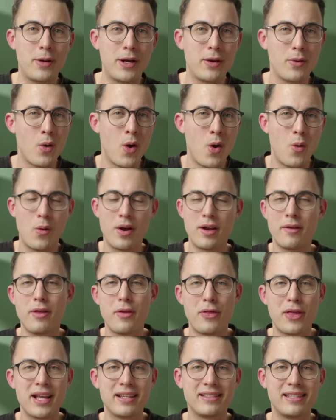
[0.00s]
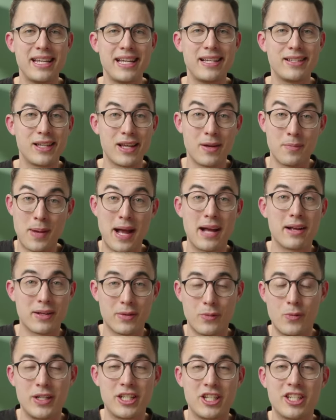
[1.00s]
But one of the things is
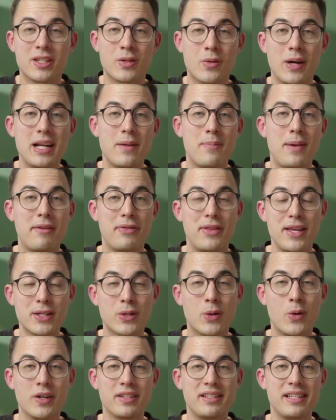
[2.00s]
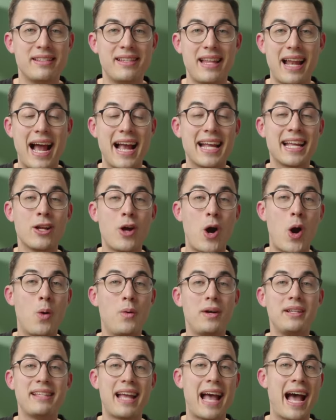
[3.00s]
about, which is great about this course, is that I can
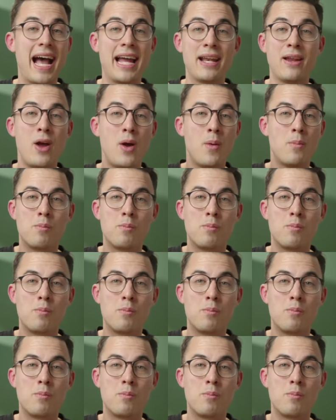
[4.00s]
always add